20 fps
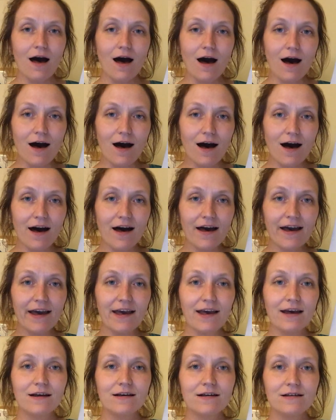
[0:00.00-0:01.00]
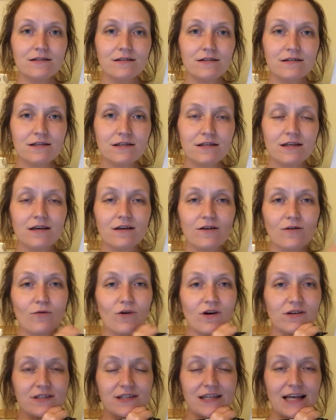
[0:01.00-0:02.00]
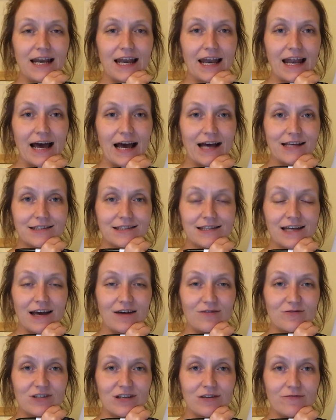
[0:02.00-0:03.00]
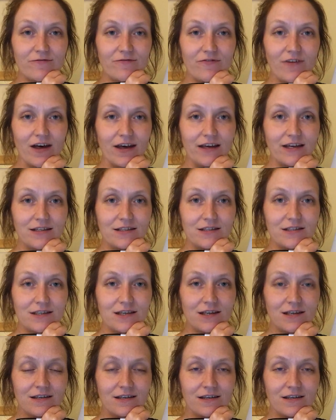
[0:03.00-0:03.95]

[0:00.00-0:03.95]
I, t. What's the last sound in fight?